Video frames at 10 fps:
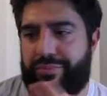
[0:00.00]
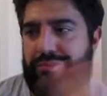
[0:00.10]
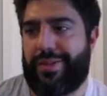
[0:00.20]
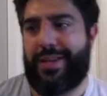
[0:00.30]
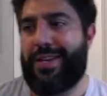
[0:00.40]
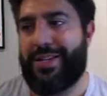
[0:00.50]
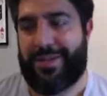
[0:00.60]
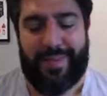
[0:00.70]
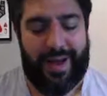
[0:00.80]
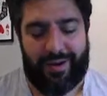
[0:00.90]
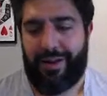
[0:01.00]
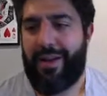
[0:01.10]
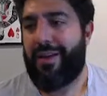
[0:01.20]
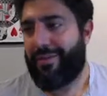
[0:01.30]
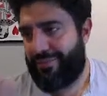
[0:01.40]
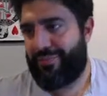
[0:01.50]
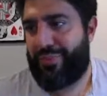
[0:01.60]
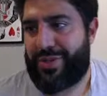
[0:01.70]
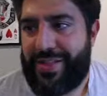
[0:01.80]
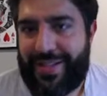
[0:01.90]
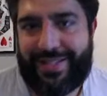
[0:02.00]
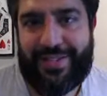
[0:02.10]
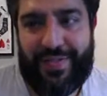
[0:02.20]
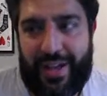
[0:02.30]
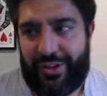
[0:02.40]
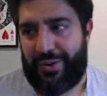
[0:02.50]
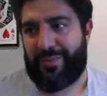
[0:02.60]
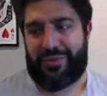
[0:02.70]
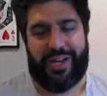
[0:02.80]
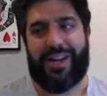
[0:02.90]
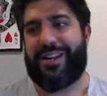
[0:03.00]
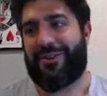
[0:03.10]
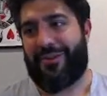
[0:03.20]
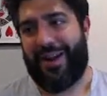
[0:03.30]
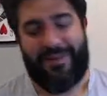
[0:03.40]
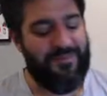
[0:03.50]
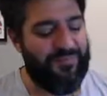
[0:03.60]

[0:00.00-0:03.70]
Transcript: It doesn't matter. Pretend that says value. Pretend I did it right.